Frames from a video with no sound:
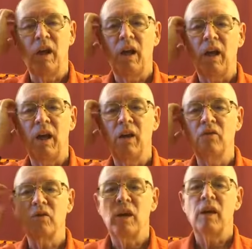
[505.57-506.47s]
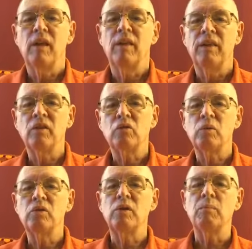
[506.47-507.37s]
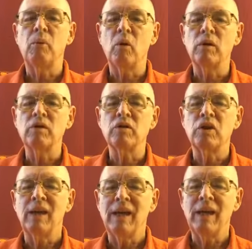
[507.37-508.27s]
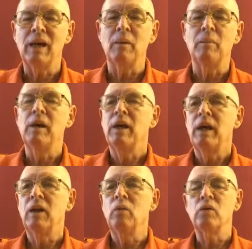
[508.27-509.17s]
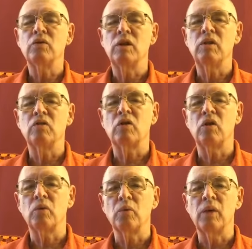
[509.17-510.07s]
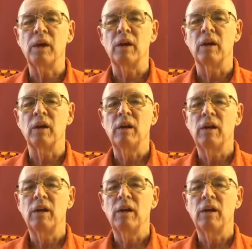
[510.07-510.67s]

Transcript: is this was important to him. It was his career.